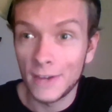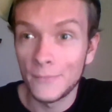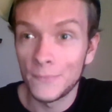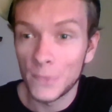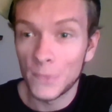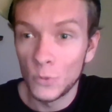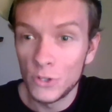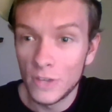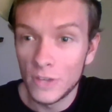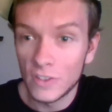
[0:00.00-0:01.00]
when you give it
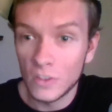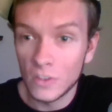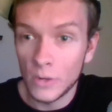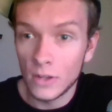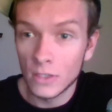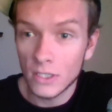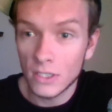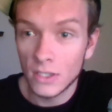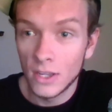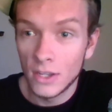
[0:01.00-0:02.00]
to someone else,
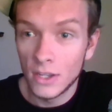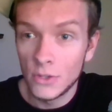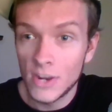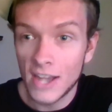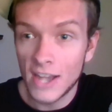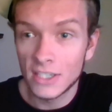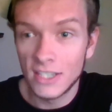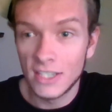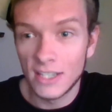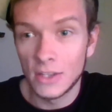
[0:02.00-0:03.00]
you can actually get
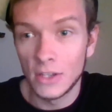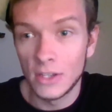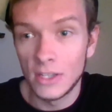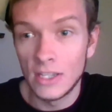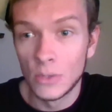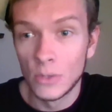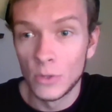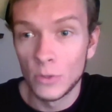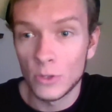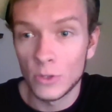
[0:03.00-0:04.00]
the real
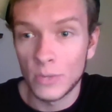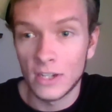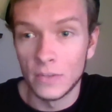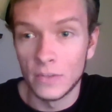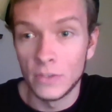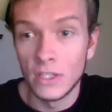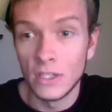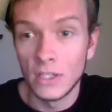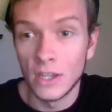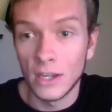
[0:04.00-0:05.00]
perspective, the
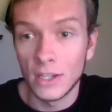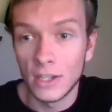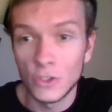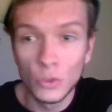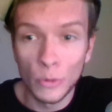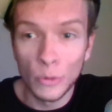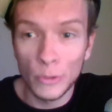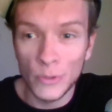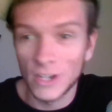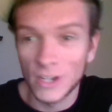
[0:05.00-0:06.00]
consumer
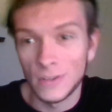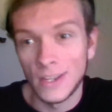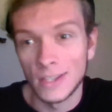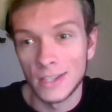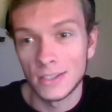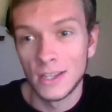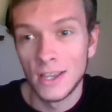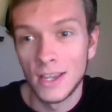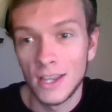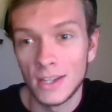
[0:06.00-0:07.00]
perspective, I guess,
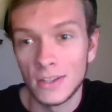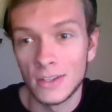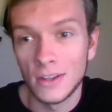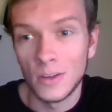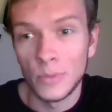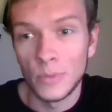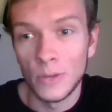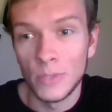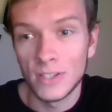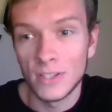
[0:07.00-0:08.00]
in a
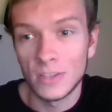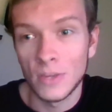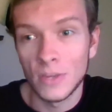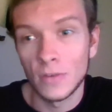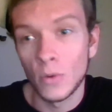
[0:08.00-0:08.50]
business metaphor,